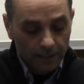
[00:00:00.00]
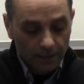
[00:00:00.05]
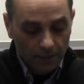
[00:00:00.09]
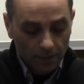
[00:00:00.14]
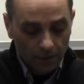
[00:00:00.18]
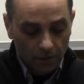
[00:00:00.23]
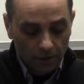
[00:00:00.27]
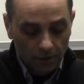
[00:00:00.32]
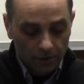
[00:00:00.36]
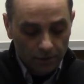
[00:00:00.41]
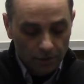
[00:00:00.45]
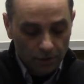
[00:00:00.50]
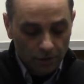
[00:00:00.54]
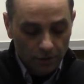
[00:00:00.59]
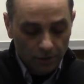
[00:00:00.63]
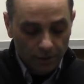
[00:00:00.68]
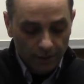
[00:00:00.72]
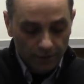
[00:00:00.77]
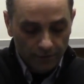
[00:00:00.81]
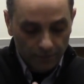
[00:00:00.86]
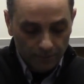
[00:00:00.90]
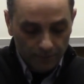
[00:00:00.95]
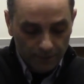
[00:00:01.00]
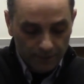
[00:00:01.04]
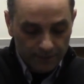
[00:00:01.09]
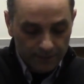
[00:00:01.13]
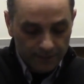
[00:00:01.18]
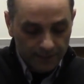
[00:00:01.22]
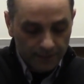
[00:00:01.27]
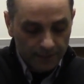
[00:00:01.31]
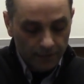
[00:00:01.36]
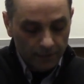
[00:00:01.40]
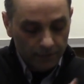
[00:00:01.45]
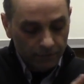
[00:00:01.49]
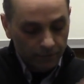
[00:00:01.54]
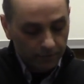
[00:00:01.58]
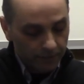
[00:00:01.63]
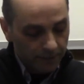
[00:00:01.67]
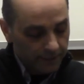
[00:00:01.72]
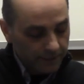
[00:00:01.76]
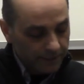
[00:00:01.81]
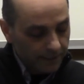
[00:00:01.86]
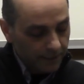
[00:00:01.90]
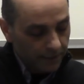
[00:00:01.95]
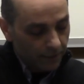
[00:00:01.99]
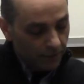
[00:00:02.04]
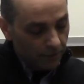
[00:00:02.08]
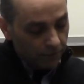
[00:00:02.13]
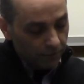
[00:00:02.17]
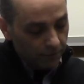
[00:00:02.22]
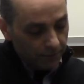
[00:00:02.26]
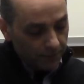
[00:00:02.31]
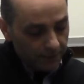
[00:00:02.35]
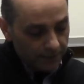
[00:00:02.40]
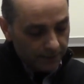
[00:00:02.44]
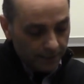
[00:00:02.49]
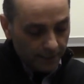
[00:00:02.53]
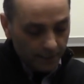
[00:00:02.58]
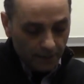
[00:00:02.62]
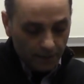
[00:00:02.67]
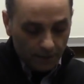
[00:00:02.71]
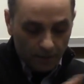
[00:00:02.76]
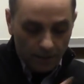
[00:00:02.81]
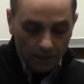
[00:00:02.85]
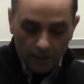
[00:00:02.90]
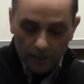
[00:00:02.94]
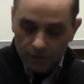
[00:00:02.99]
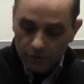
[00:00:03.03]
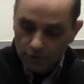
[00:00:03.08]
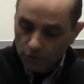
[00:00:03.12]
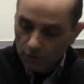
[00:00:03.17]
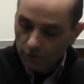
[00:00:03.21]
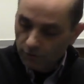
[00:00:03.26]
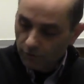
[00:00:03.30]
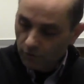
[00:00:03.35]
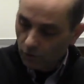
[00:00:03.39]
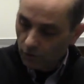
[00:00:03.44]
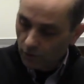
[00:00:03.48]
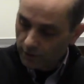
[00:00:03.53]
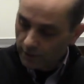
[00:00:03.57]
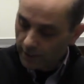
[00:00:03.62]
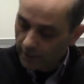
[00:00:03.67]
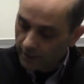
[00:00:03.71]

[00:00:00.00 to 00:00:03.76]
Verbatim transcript: The learner is learning from this error, from this error, from this error, so forth.